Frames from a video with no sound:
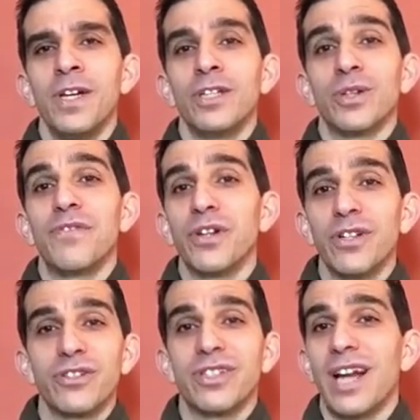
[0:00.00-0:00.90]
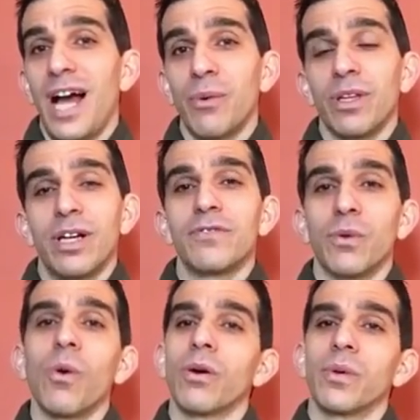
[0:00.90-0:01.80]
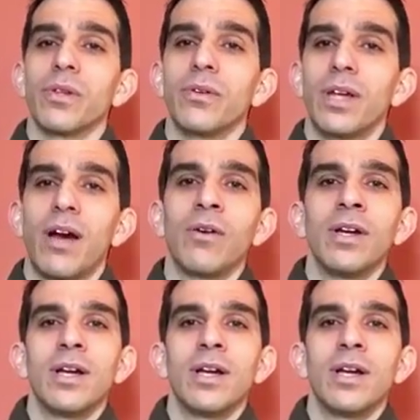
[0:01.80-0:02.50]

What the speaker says: So if you're interested, I would love to work with you. Now,